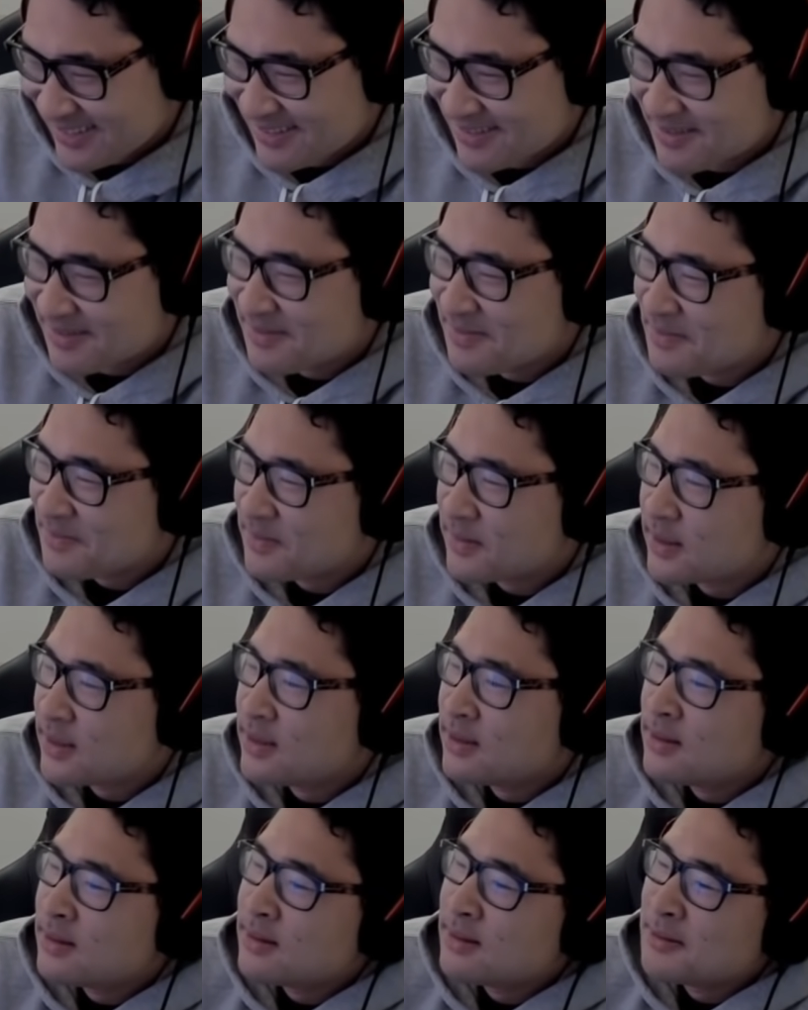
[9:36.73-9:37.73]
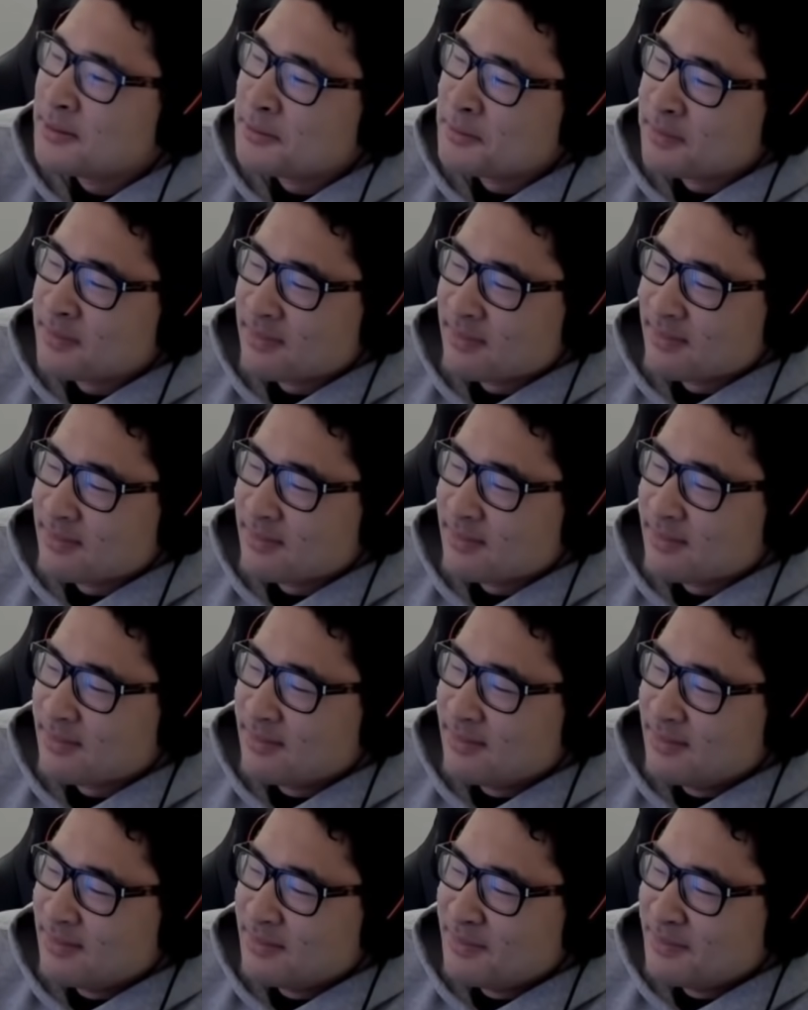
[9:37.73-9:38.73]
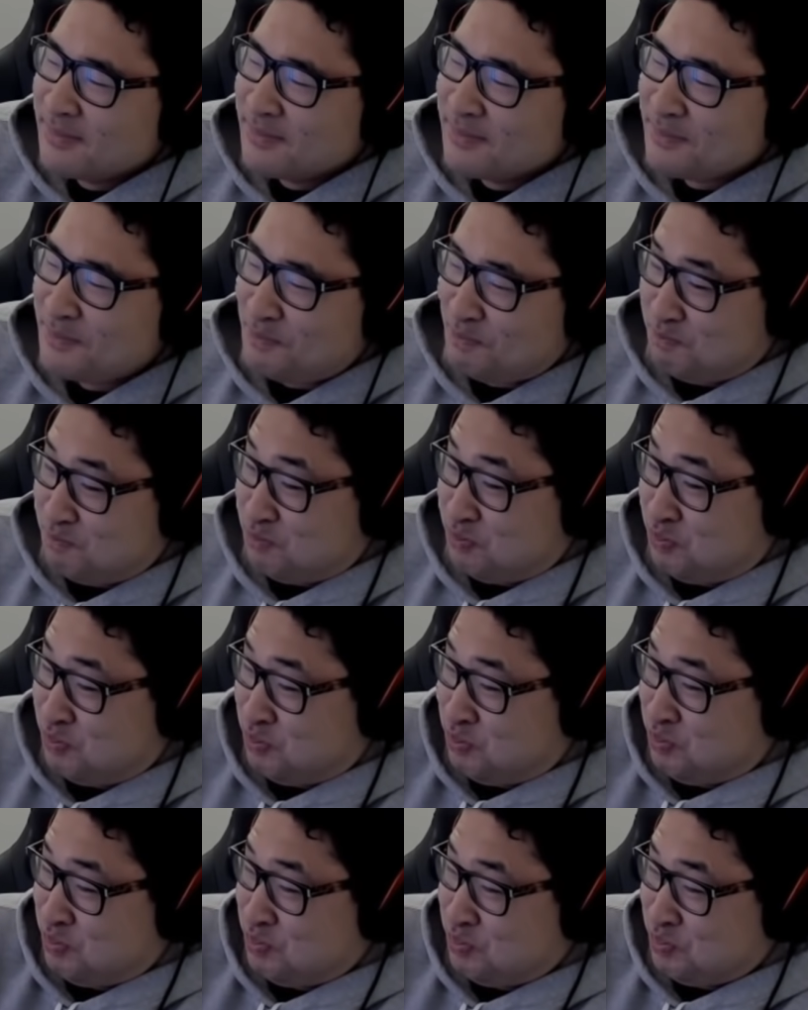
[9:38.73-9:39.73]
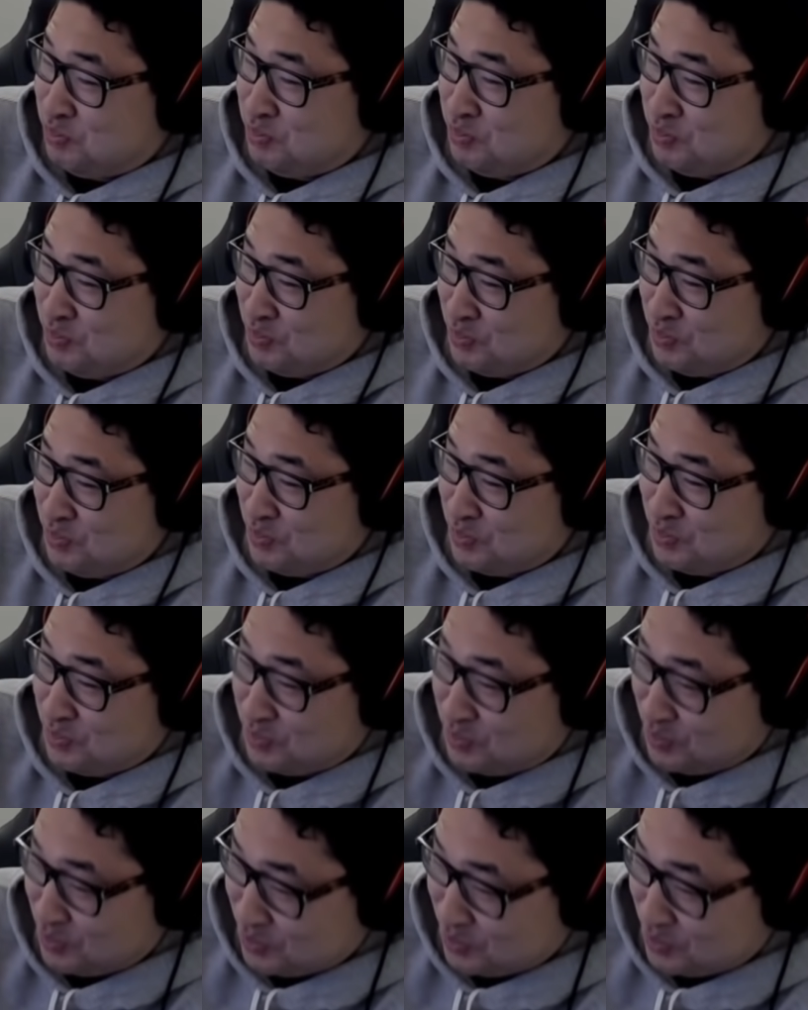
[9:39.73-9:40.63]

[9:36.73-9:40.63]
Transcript: Nobody speaks.